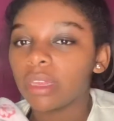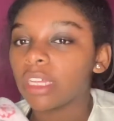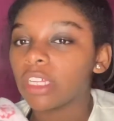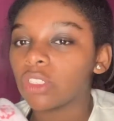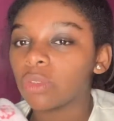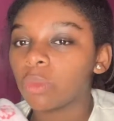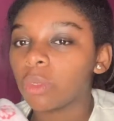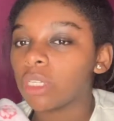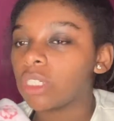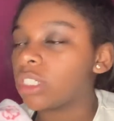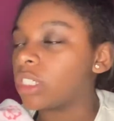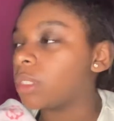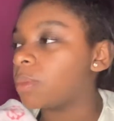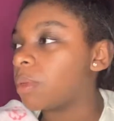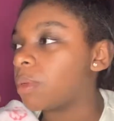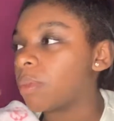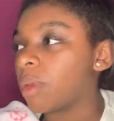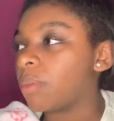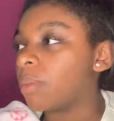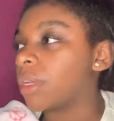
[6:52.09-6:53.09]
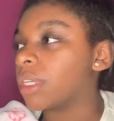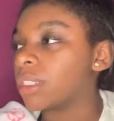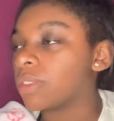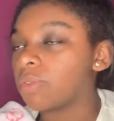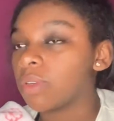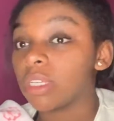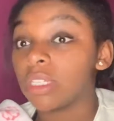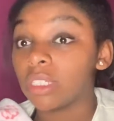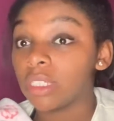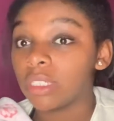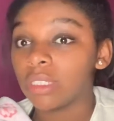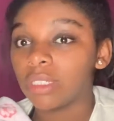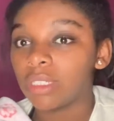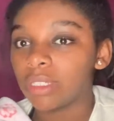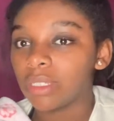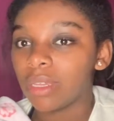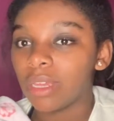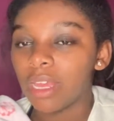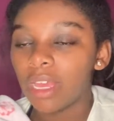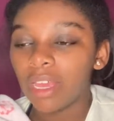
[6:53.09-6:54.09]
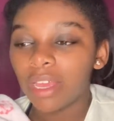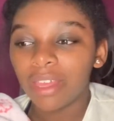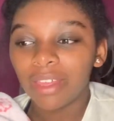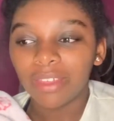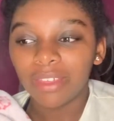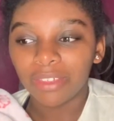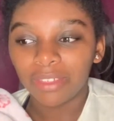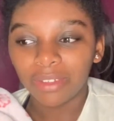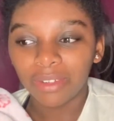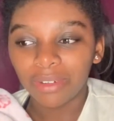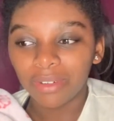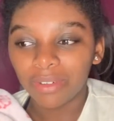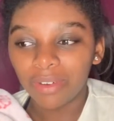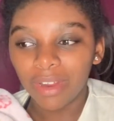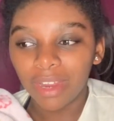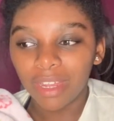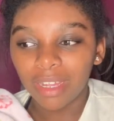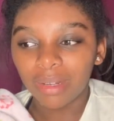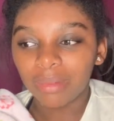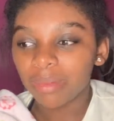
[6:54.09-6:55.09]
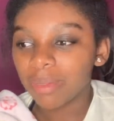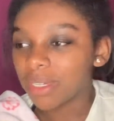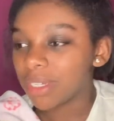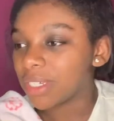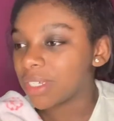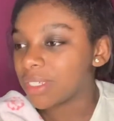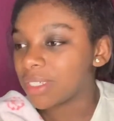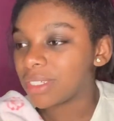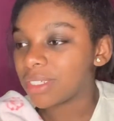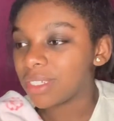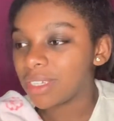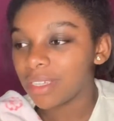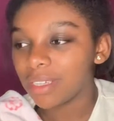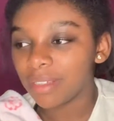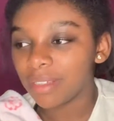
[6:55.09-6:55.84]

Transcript: That's why she's been my best friend since the 3rd grade, because